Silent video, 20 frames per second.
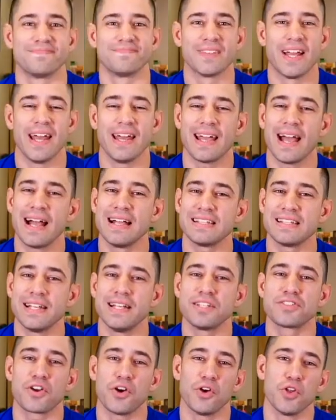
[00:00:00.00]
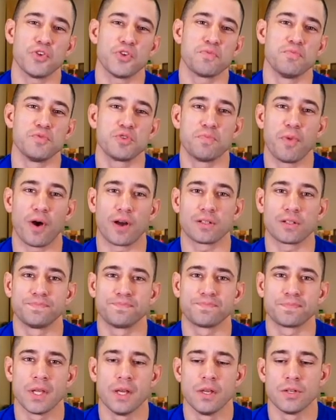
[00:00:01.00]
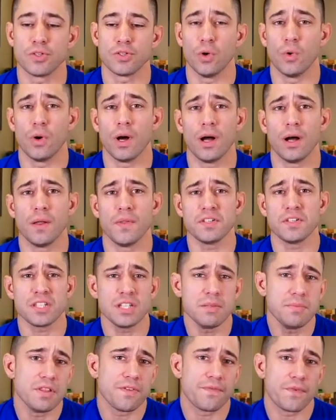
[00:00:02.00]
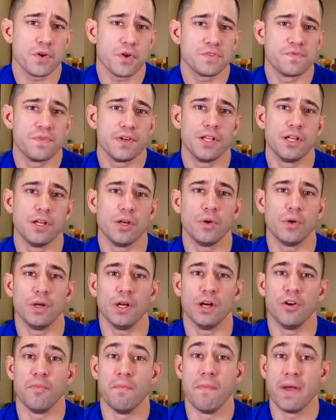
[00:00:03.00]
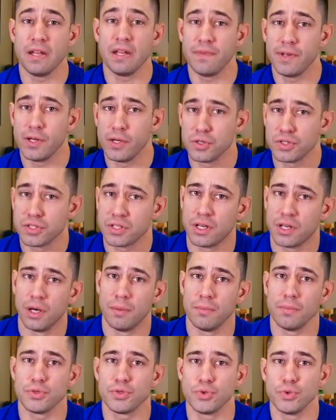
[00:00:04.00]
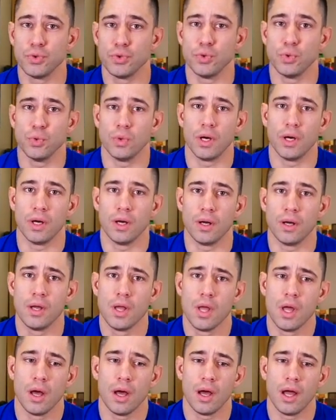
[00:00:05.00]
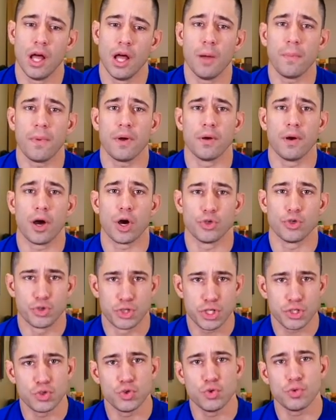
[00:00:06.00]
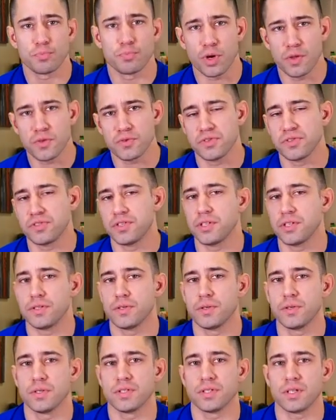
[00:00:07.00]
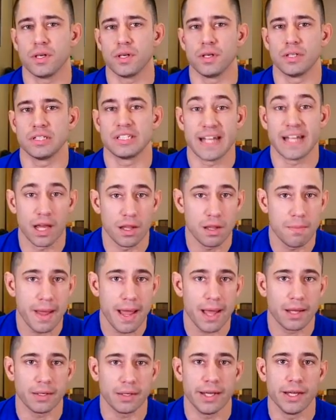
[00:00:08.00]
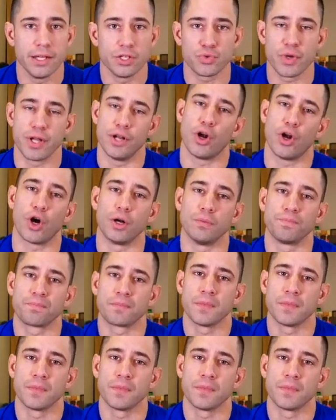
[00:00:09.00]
Hey guys, it's Carlos from Spark. So this is going to be the first video of many videos to come to help our Jiu-Jitsu brothers and sisters stay on the mat and train hard.